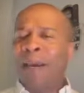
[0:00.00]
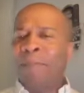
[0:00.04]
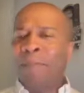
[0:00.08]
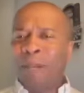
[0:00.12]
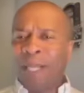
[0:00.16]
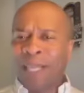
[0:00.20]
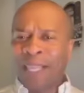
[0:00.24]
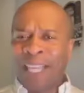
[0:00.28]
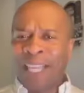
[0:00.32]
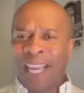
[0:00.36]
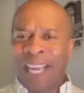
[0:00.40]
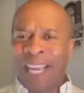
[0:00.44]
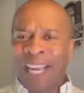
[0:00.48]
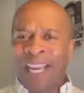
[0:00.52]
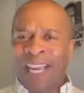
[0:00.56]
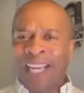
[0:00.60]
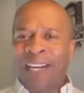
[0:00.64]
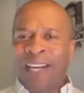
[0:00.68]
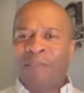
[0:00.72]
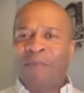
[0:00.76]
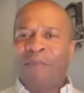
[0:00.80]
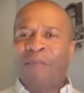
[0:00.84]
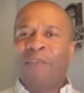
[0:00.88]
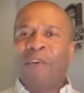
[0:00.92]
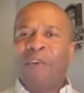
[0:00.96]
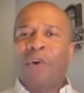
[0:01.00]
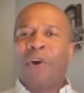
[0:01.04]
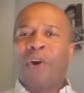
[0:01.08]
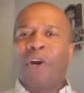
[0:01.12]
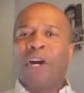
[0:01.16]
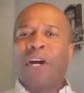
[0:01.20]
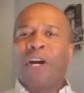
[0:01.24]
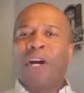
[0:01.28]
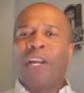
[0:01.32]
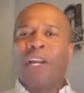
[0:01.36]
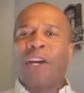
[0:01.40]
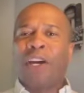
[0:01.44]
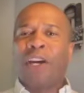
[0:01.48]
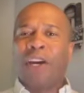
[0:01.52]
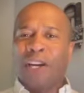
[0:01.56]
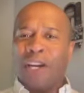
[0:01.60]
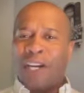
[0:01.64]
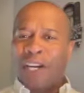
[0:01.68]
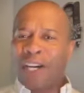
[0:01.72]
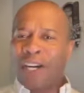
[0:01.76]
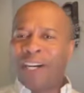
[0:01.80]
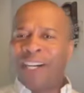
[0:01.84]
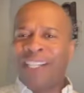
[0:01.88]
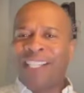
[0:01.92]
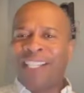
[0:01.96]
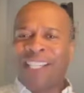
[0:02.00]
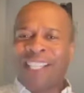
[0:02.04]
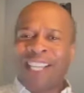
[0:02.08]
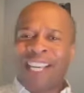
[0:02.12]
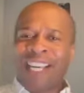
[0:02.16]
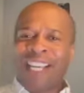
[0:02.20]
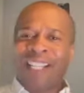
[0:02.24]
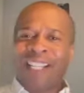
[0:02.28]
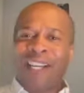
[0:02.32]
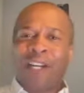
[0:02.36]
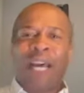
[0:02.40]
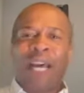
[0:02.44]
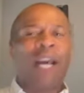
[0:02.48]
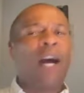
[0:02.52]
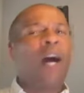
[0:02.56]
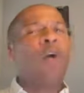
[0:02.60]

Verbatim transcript: But then for your currency, they're like,